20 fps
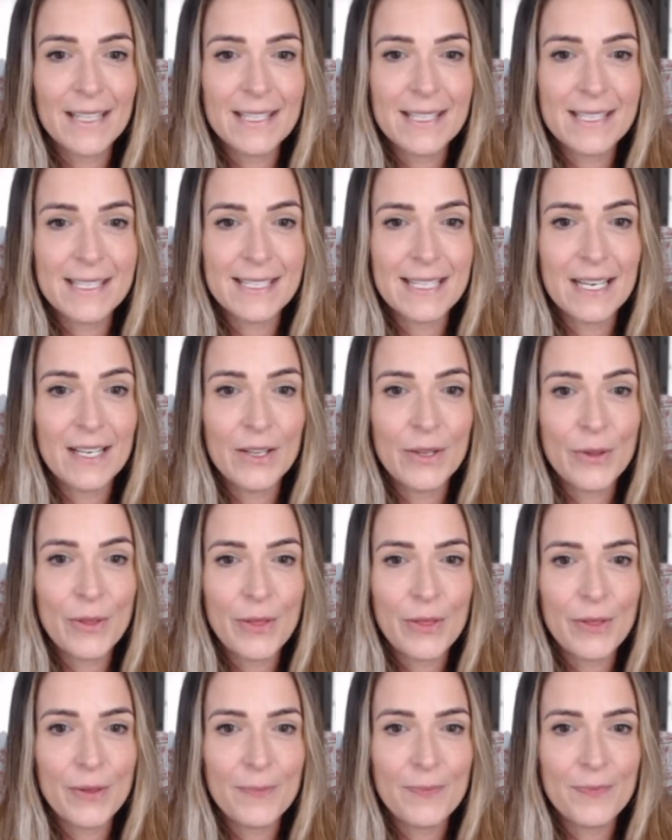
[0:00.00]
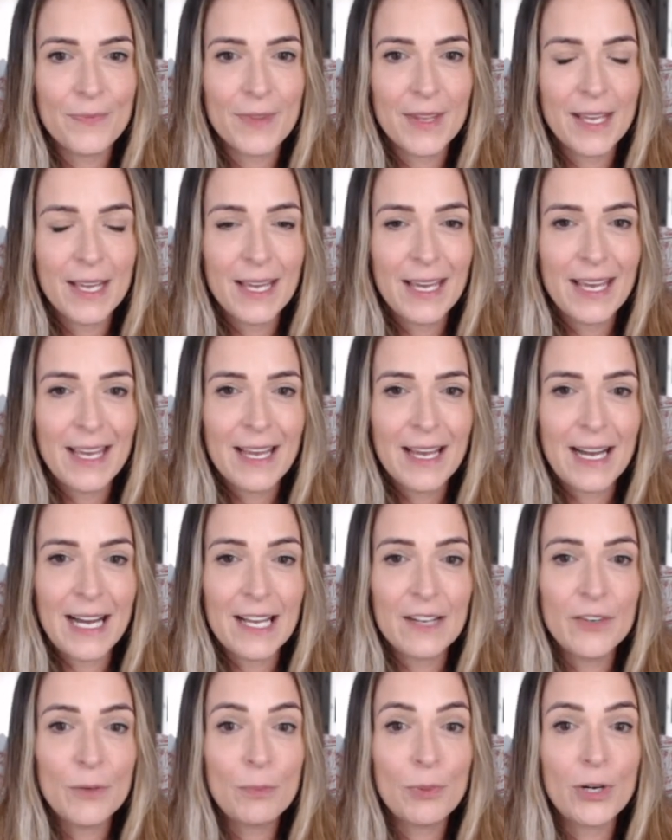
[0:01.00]
Stealth. I
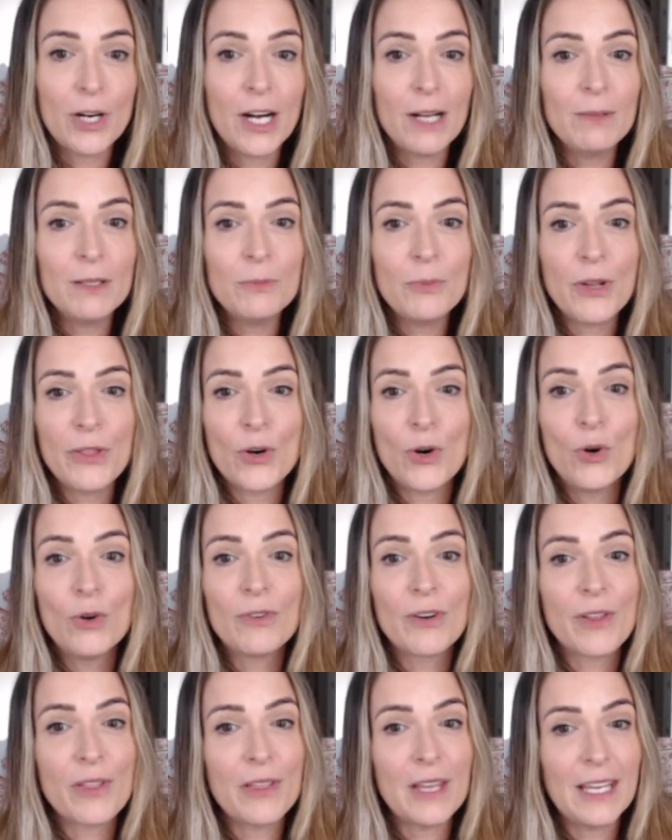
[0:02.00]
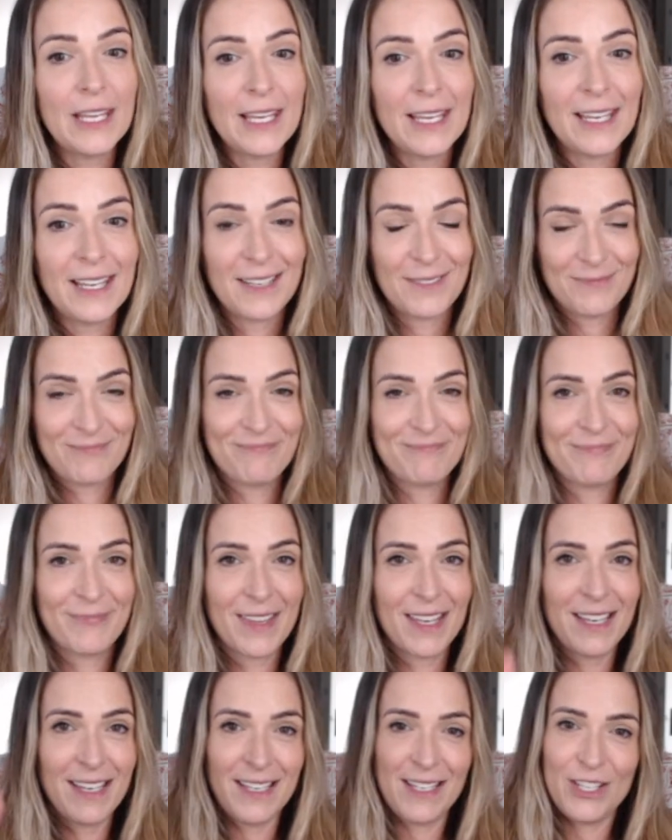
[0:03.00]
have a problem with overthinking.
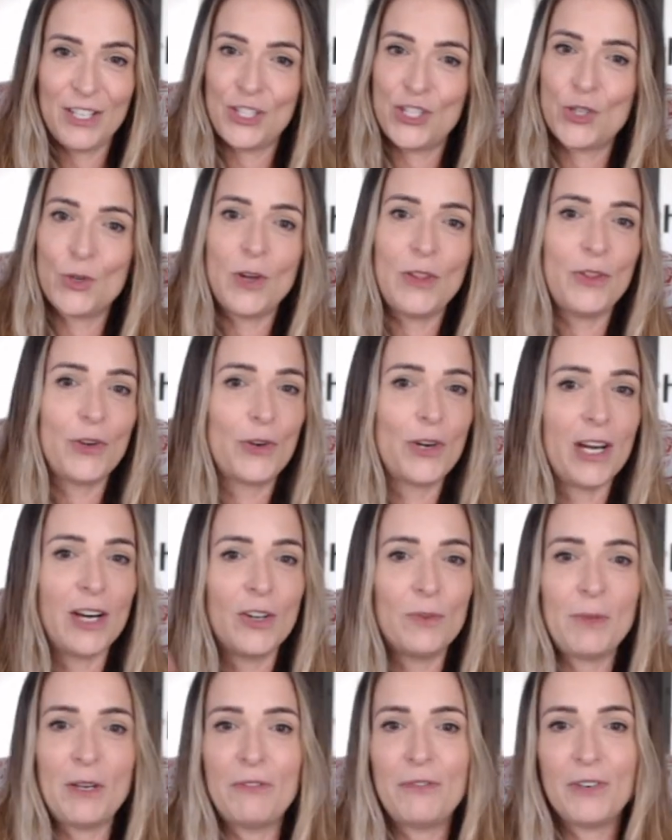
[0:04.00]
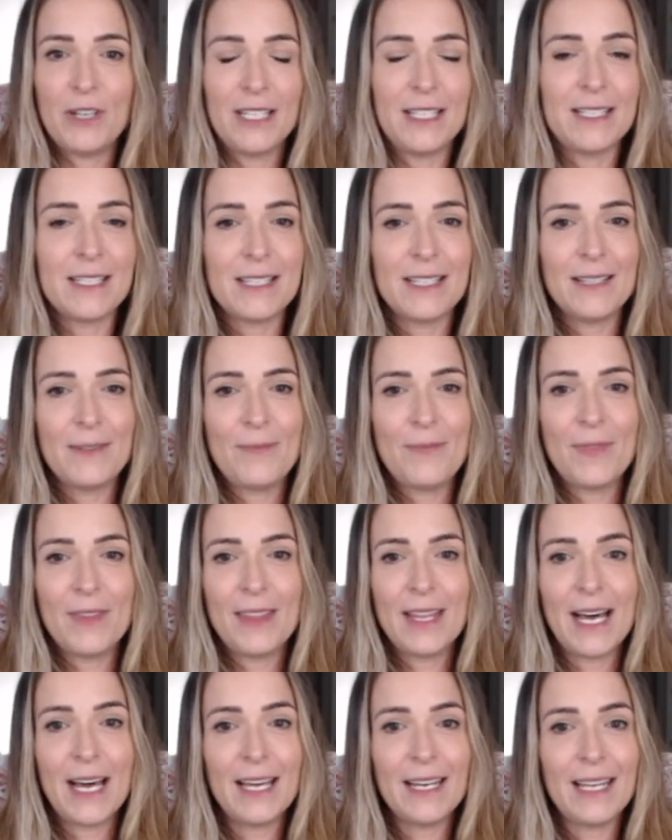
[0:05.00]
Join the crowd, my friend.
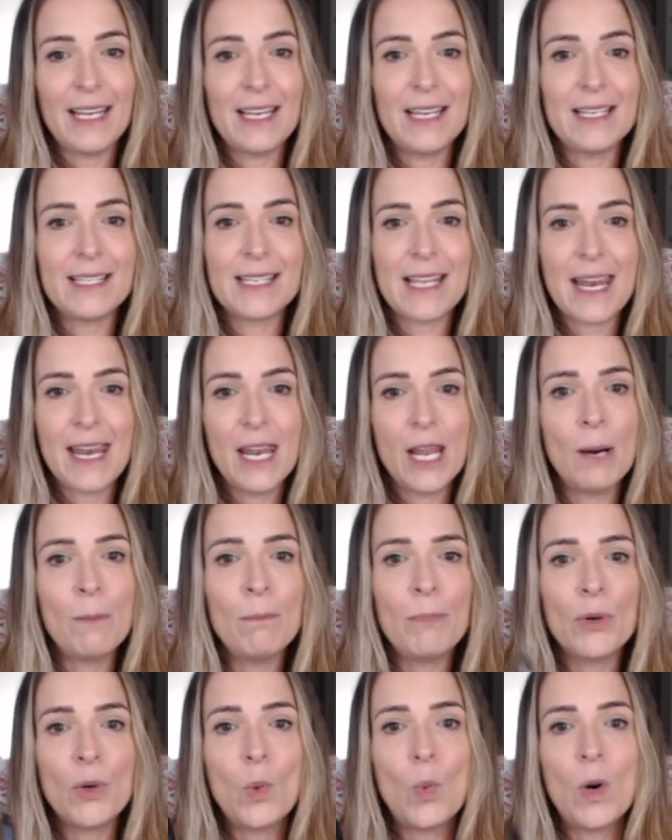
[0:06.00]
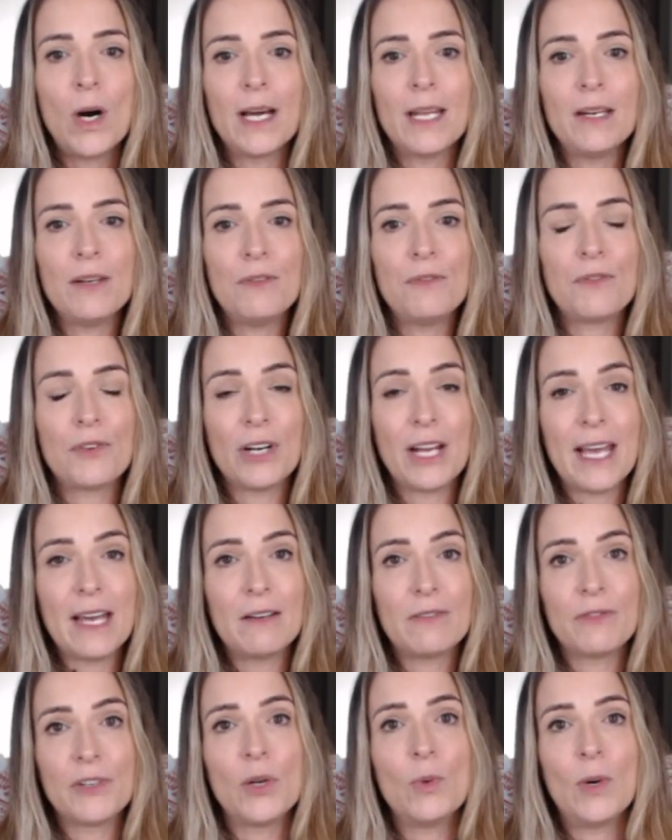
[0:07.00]
That is number one for
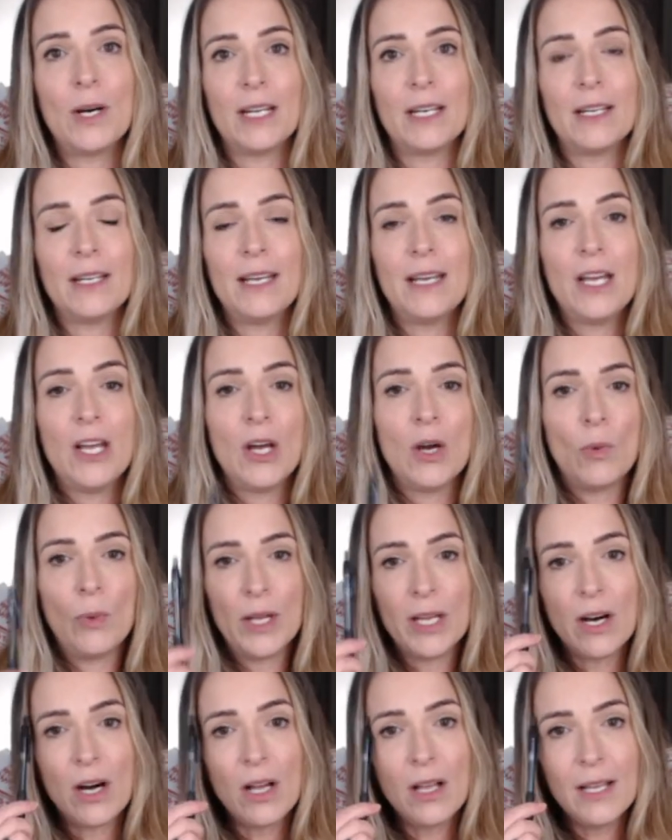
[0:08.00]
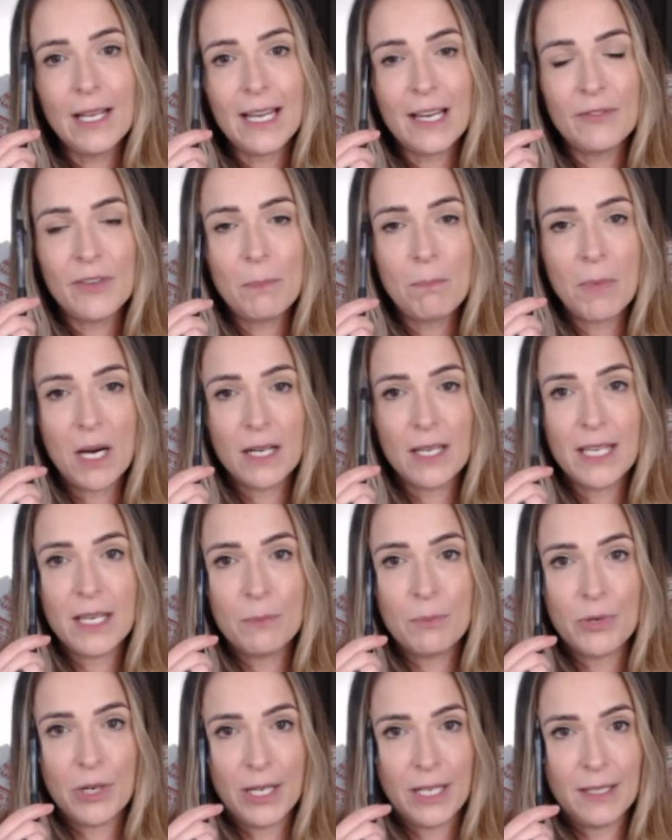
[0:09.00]
everyone. We all have a monkey
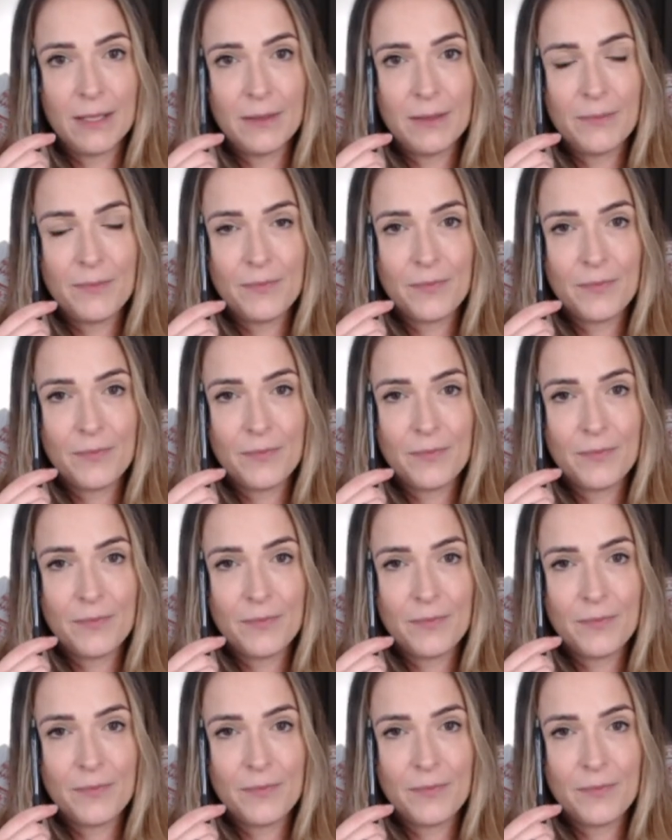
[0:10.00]
brain.